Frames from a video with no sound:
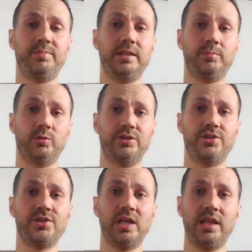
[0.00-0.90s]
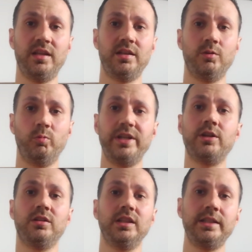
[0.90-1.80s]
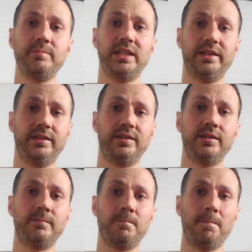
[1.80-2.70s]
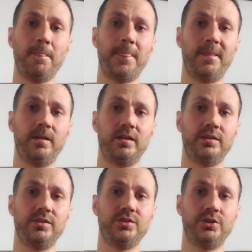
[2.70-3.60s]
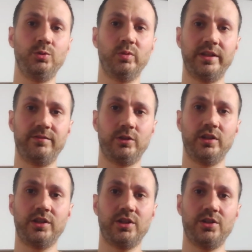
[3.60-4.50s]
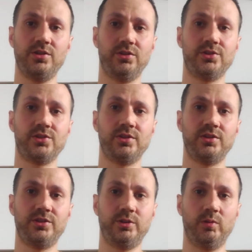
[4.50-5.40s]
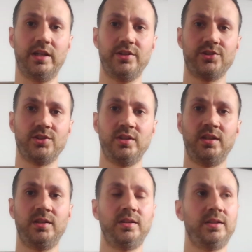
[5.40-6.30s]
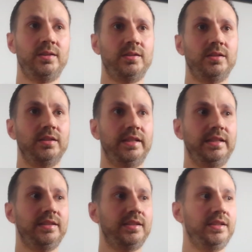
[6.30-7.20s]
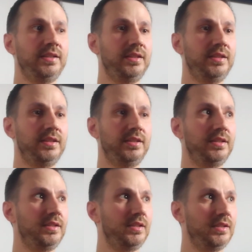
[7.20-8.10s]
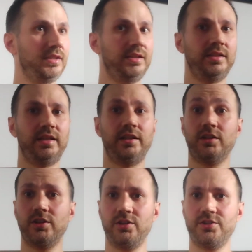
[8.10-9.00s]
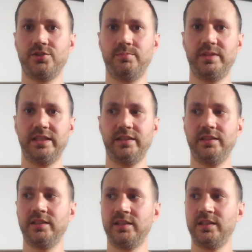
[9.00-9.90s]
to people is we are limited to whatever occurs to us. Like, it occurred to me